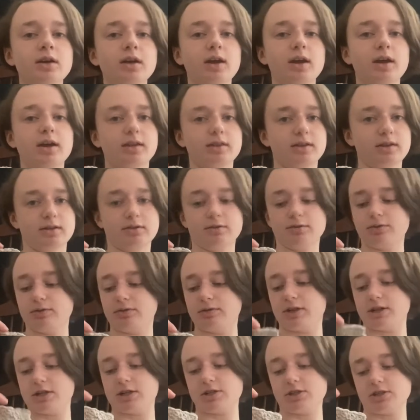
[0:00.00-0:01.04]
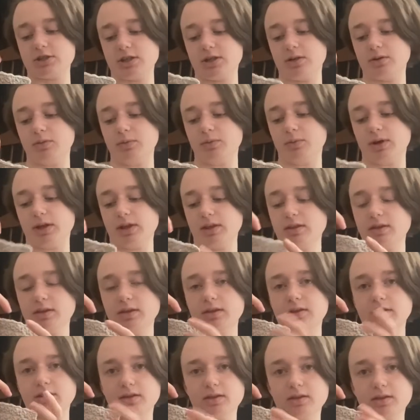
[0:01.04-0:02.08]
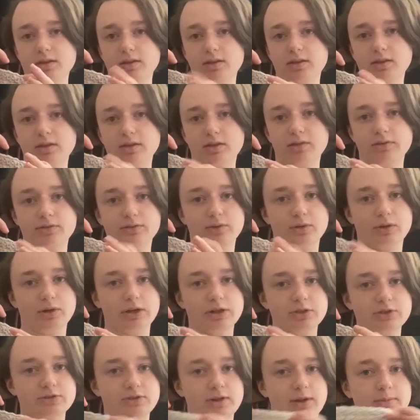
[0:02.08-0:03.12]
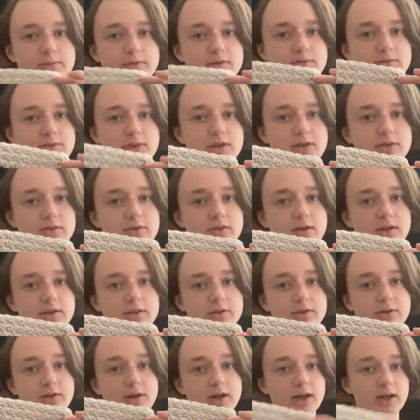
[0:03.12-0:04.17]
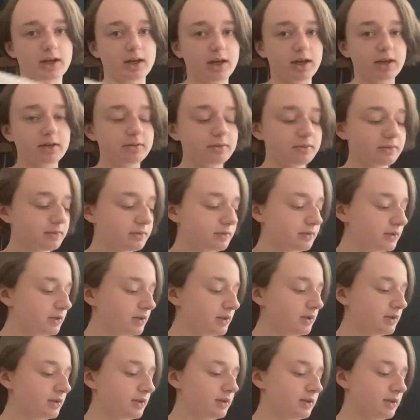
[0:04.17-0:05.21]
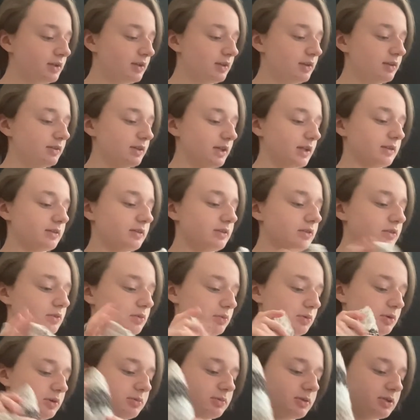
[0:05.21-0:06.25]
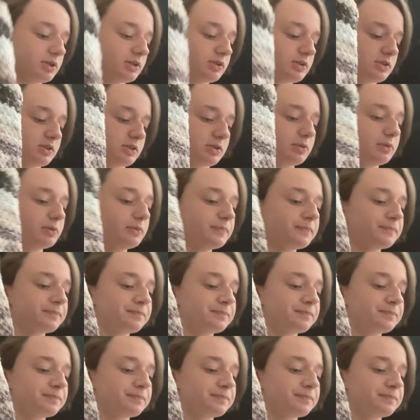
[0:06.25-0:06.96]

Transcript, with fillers: And then finish it with the four stripes of the solid gray again. That's what I'm gonna do.